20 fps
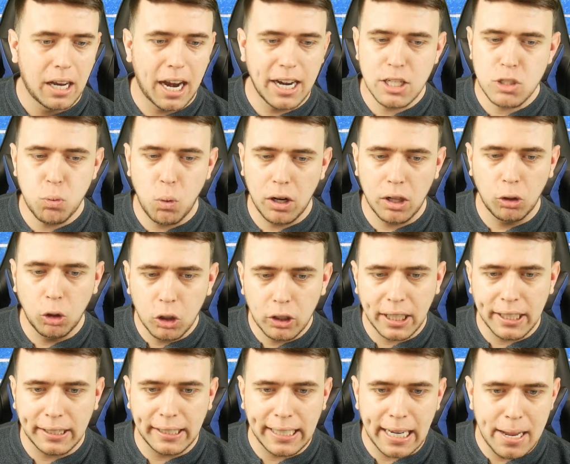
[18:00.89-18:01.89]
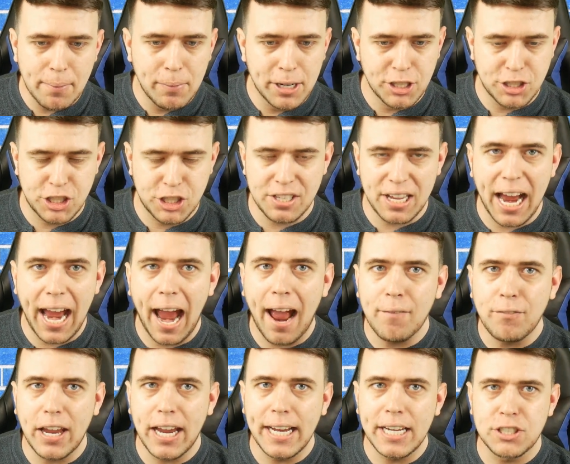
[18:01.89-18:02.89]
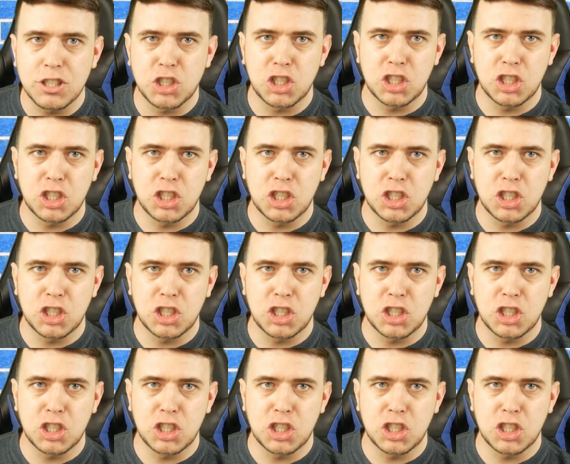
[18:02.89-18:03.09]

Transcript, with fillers: I just want to look at the image because I have a